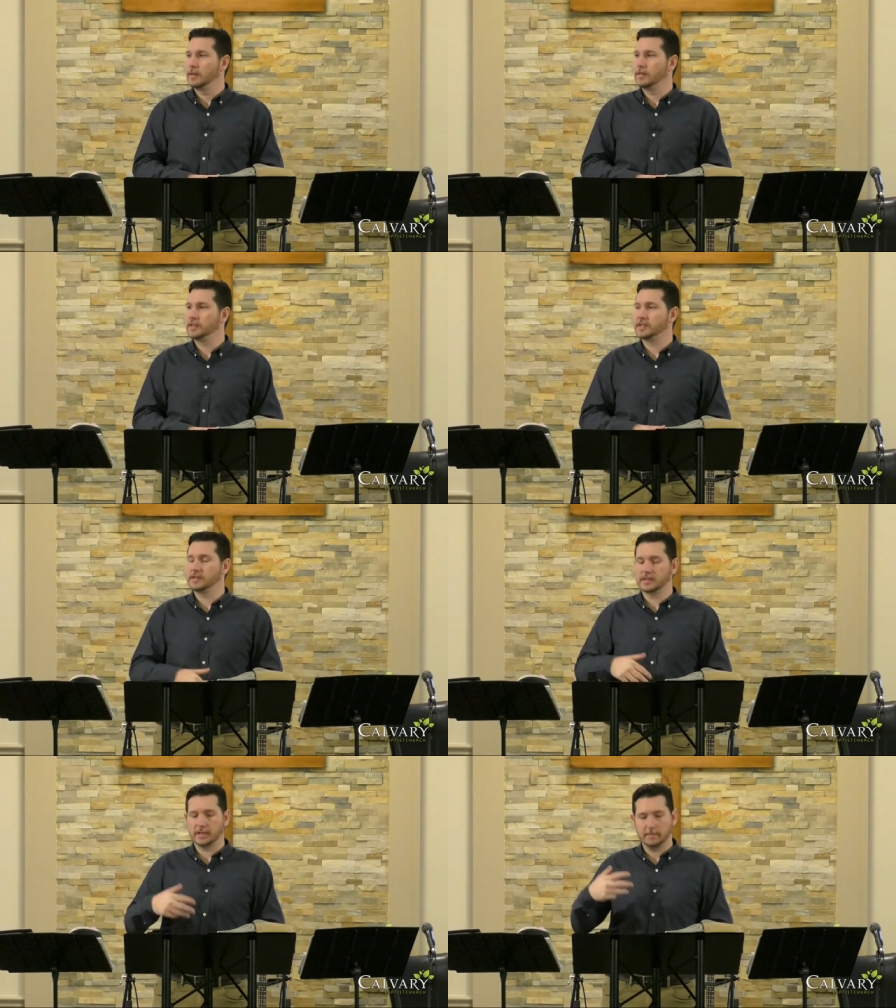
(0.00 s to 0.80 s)
this
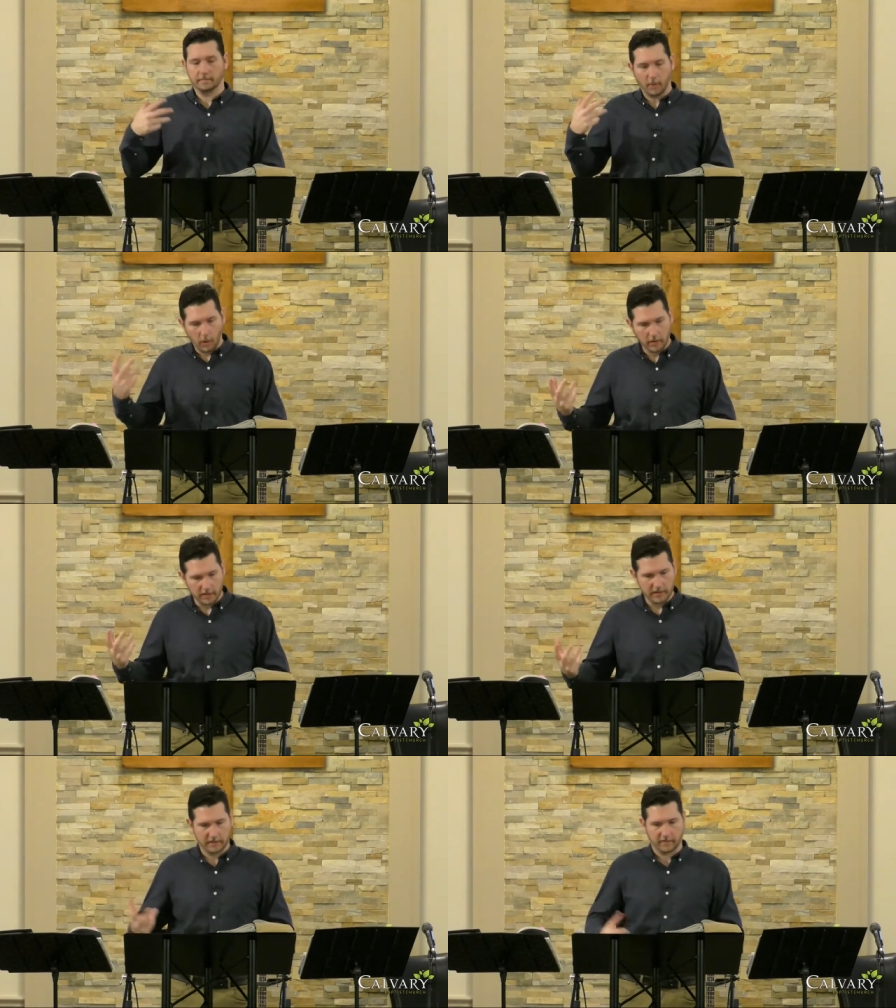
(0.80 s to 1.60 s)
is
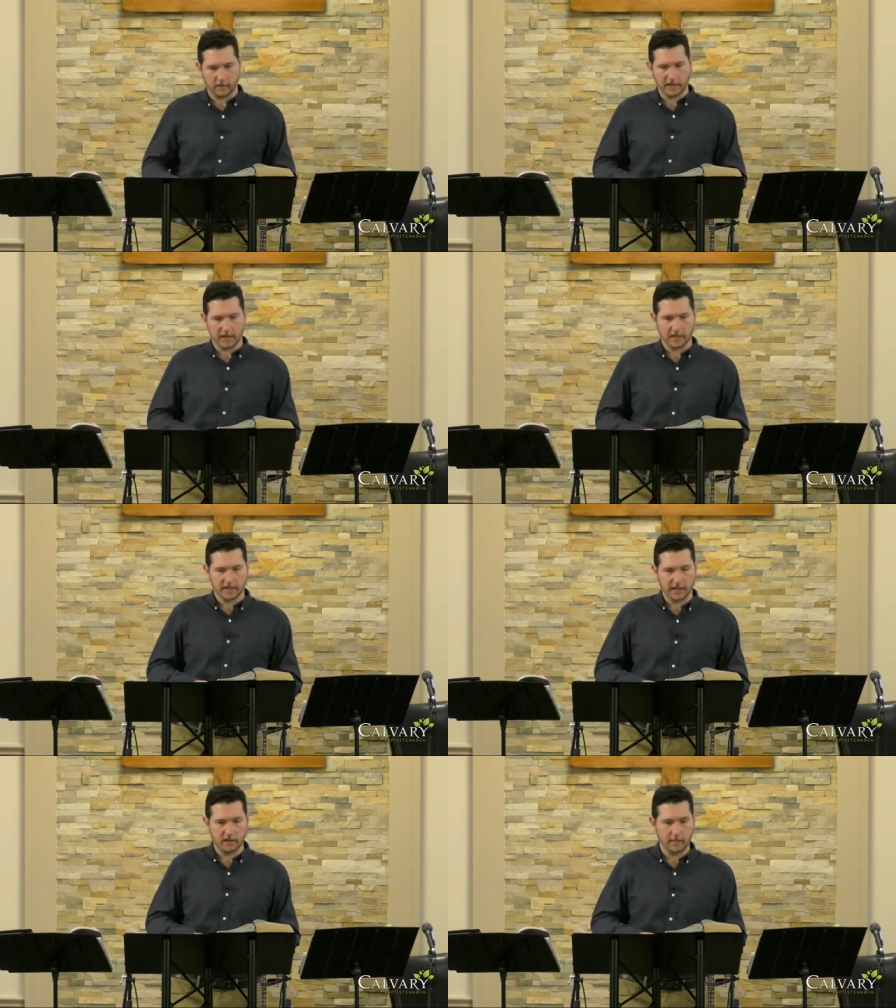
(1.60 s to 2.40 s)
important for us to
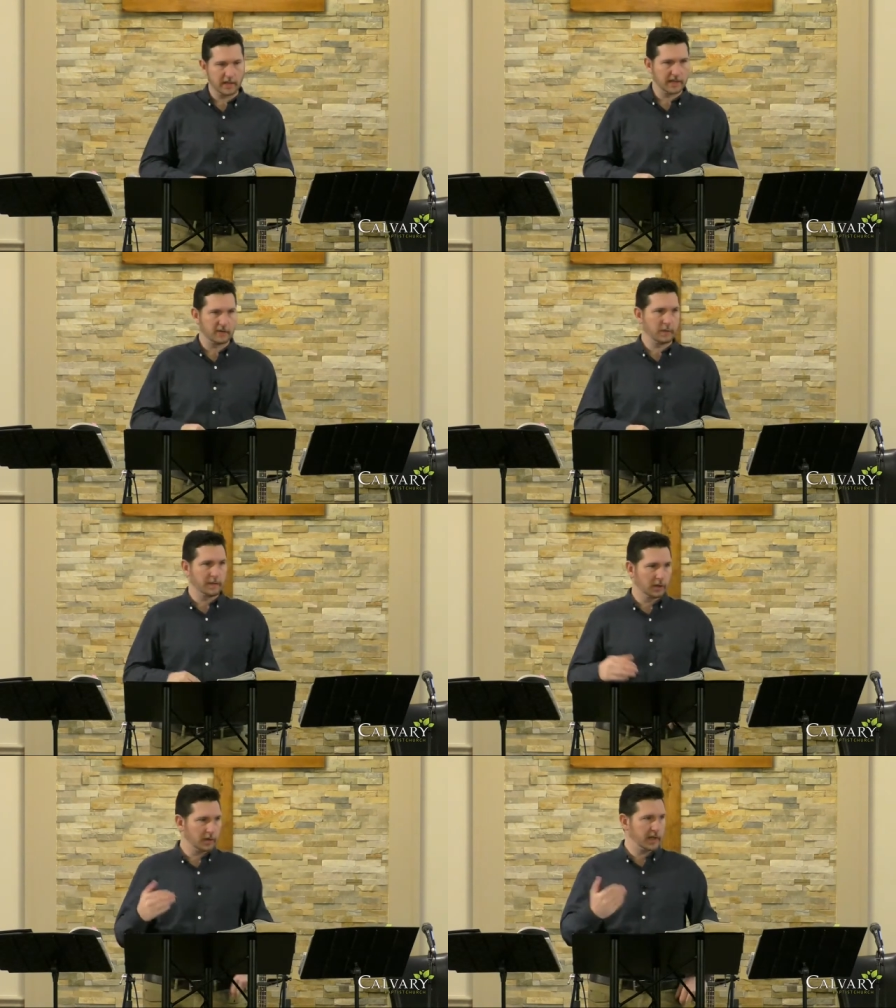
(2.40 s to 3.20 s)
consider because as we've
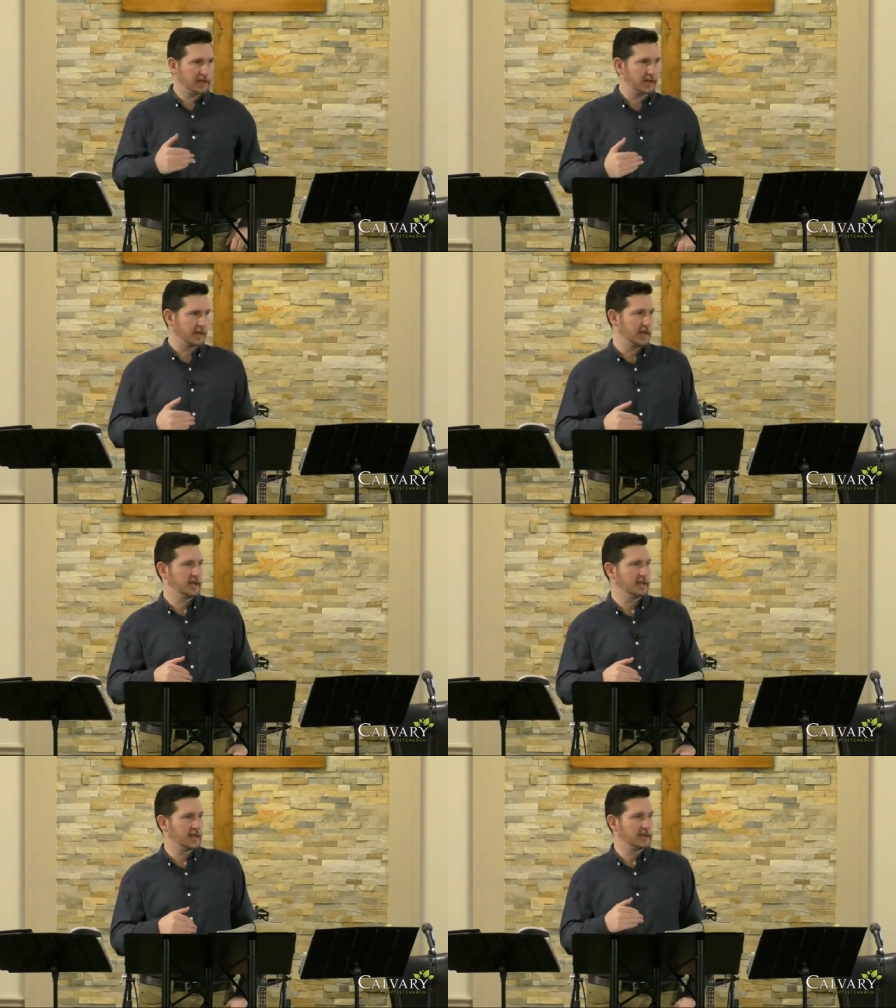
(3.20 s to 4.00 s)
been learning on Sunday
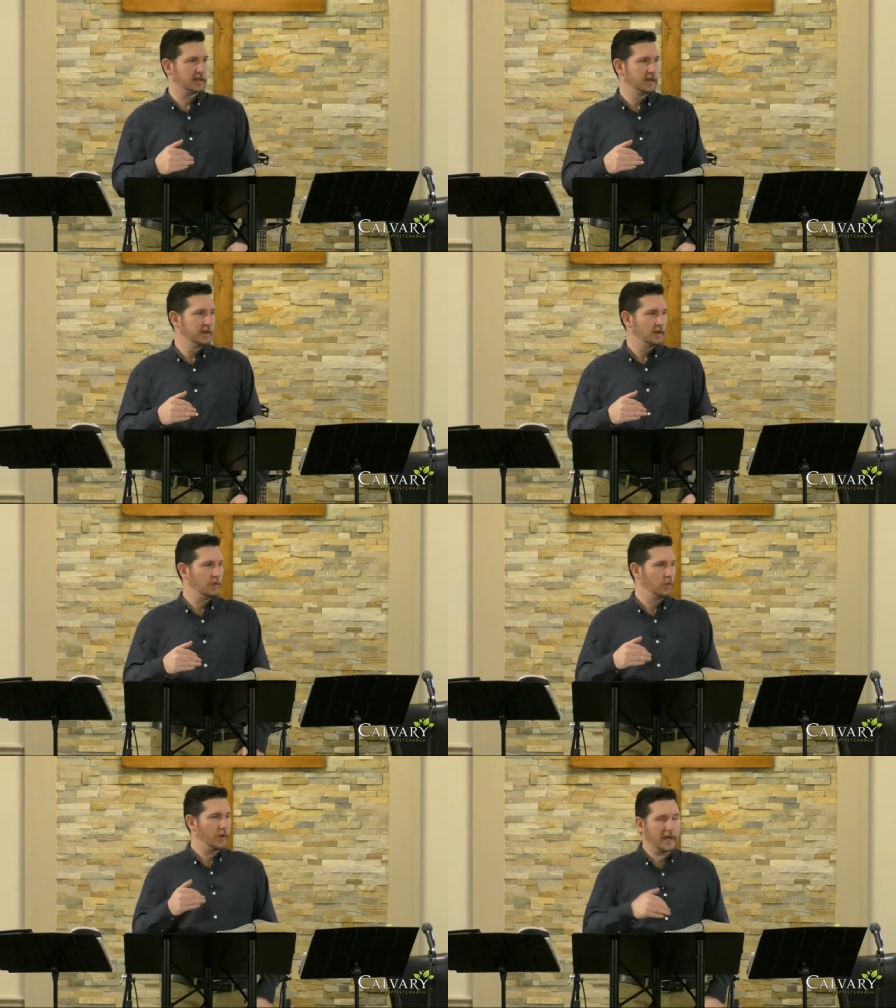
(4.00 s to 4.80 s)
nights and as
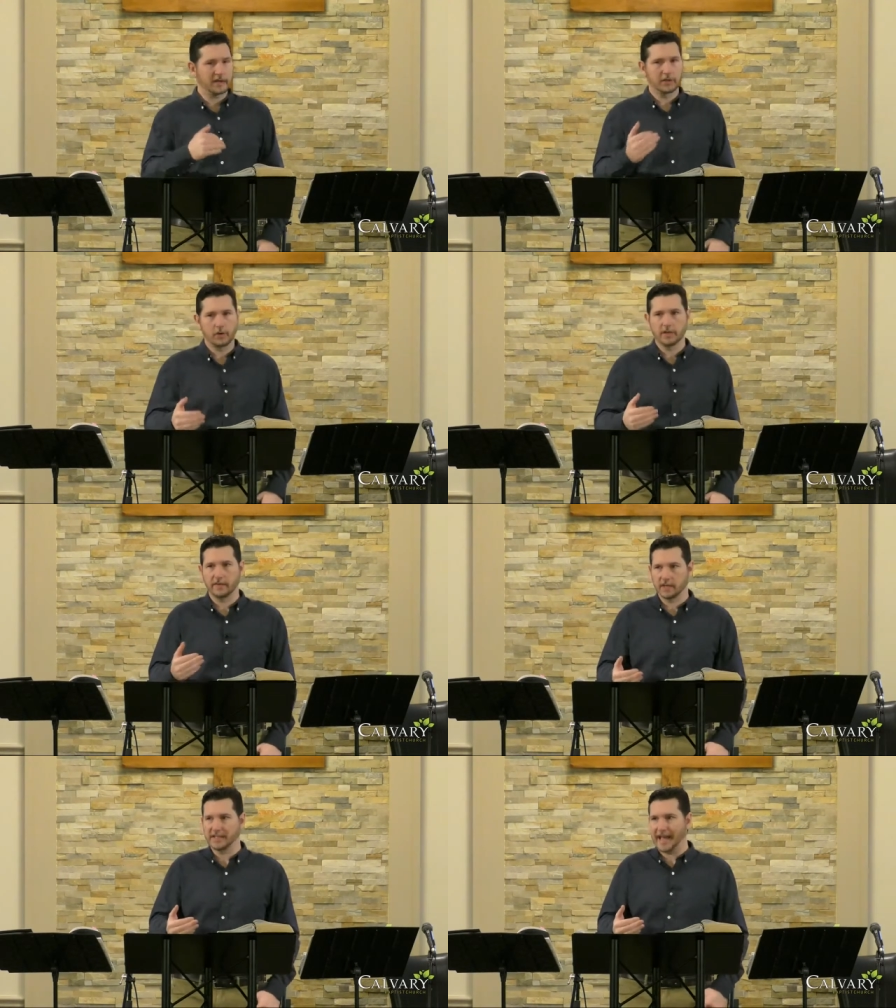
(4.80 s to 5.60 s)
we as a church
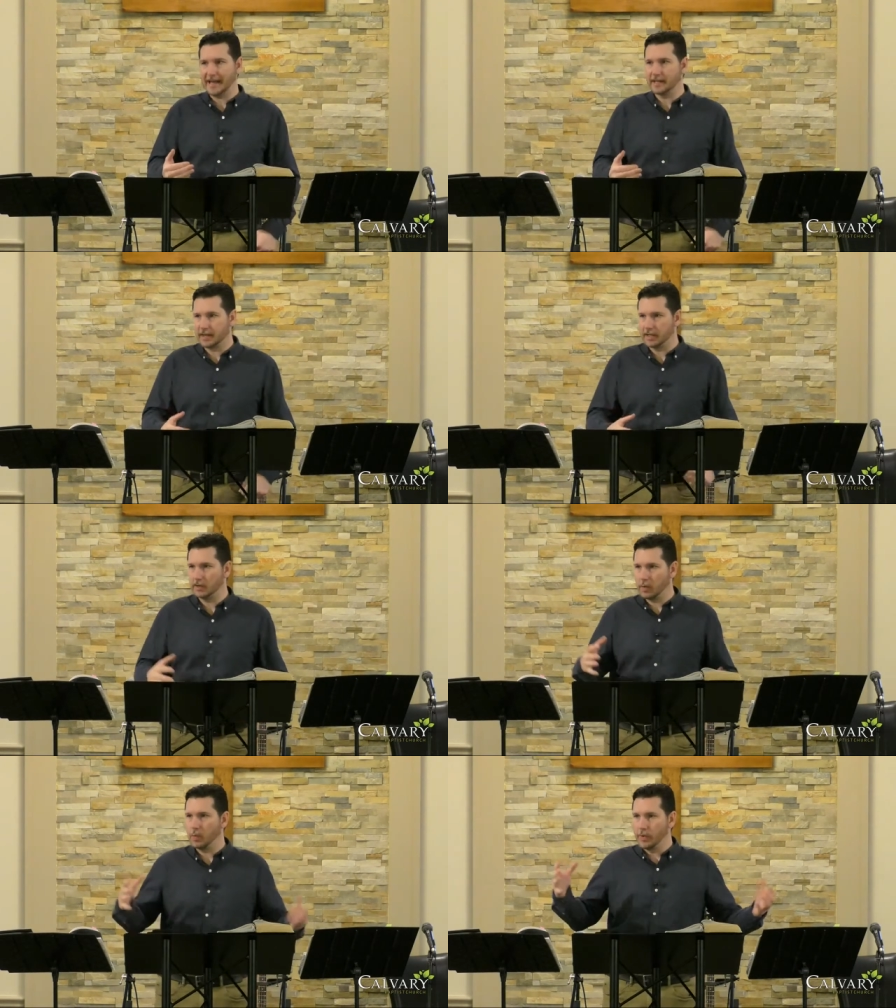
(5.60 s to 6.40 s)
have decided that, you
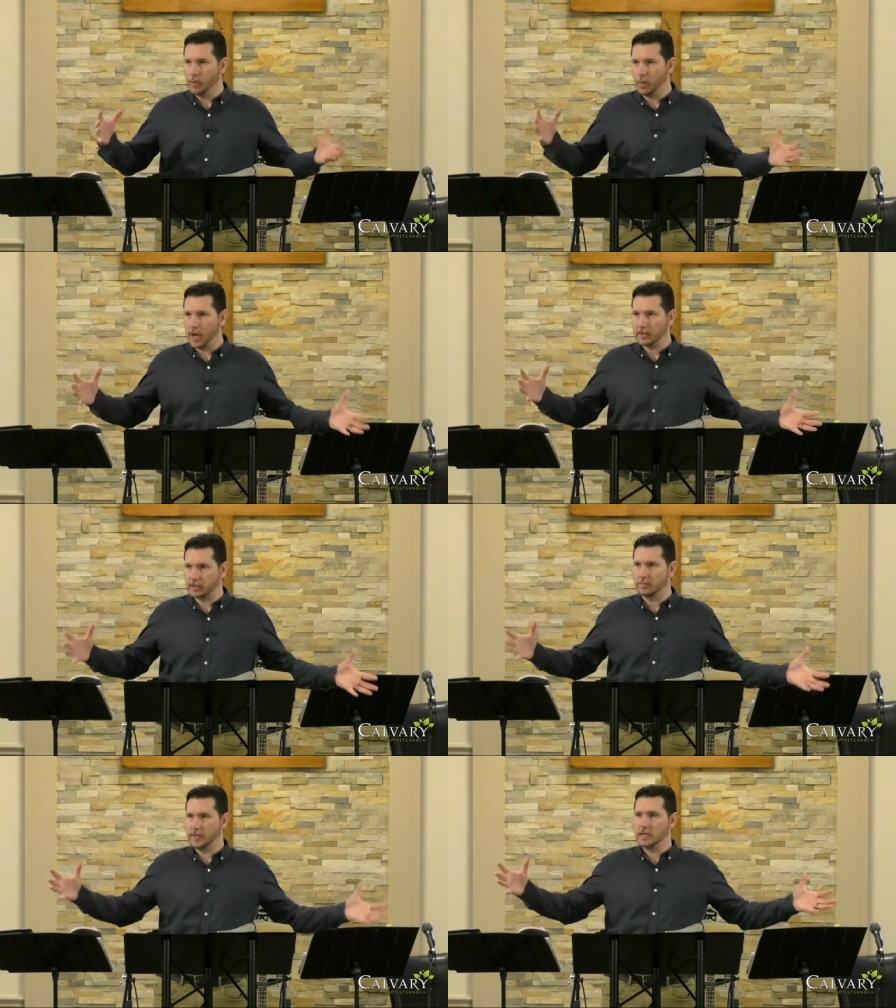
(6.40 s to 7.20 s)
know what, we want
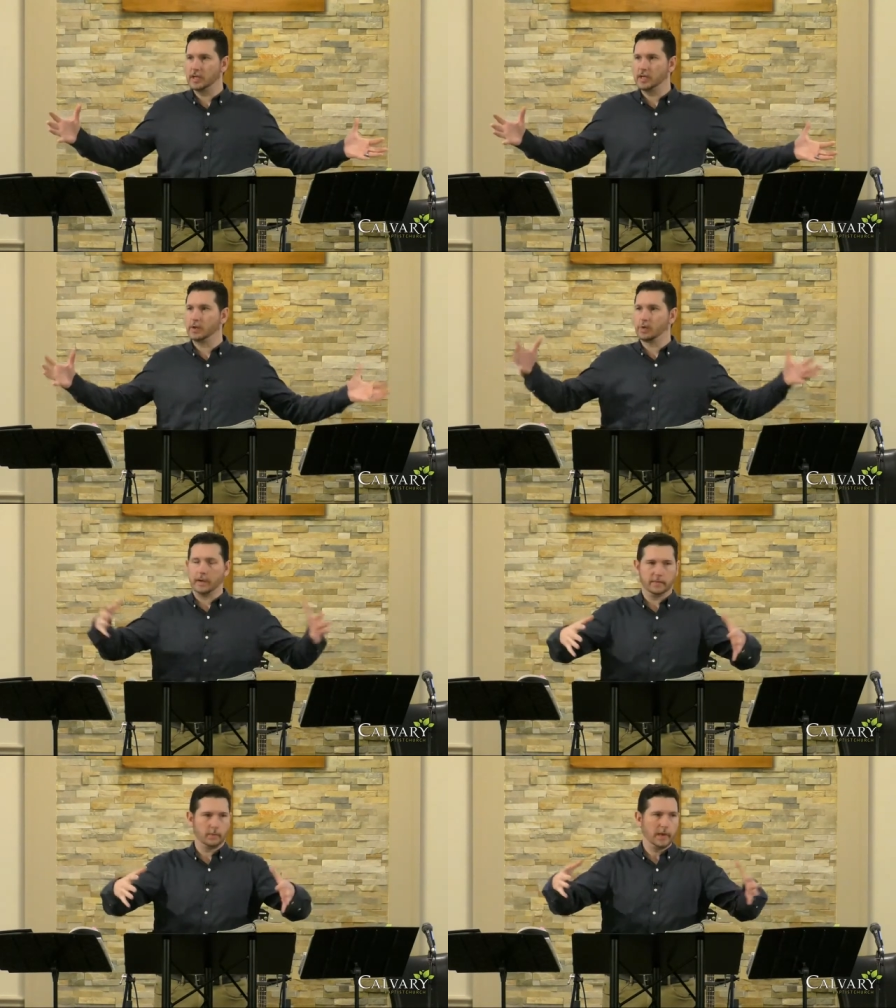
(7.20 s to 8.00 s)
to be equipped.